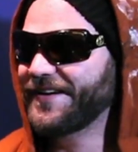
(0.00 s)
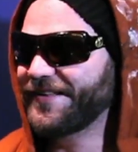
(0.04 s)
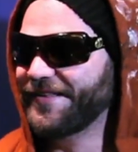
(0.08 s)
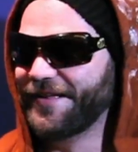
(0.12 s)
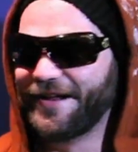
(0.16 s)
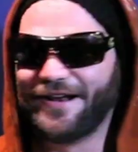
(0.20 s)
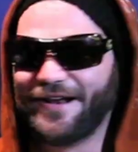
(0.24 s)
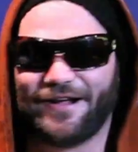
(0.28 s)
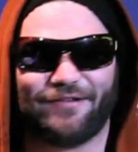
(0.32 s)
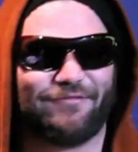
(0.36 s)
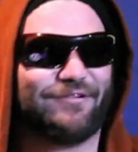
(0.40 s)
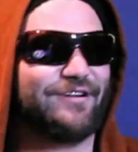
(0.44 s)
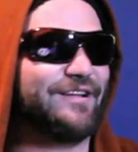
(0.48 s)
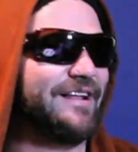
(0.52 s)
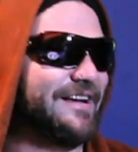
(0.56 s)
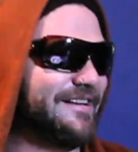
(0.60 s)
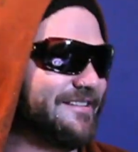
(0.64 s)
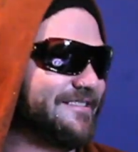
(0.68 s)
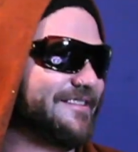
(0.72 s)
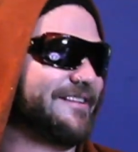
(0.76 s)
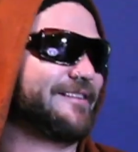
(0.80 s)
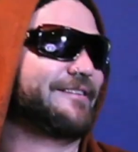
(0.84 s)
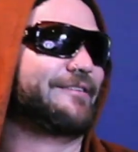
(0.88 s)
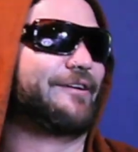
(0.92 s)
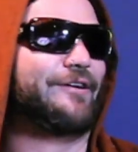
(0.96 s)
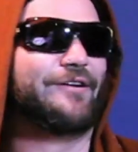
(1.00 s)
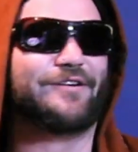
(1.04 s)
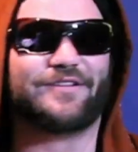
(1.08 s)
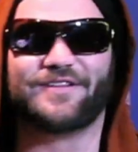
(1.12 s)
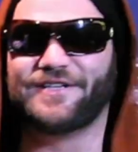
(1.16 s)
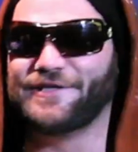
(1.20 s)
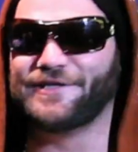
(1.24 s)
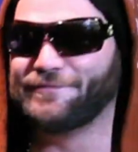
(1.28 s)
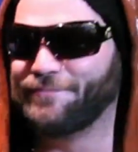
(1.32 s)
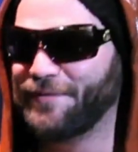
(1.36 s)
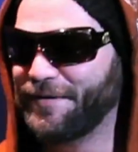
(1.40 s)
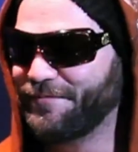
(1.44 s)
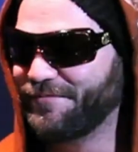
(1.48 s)
Then I realized that all
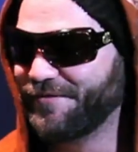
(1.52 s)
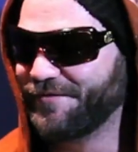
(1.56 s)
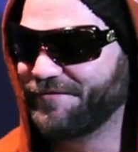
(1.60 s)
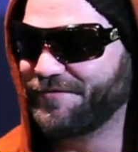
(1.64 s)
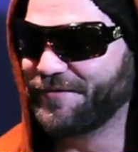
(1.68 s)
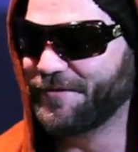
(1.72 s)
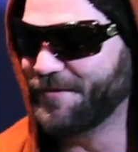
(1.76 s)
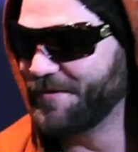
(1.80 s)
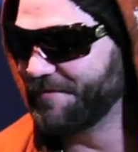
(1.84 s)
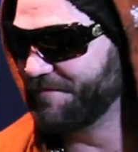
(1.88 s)
these people flew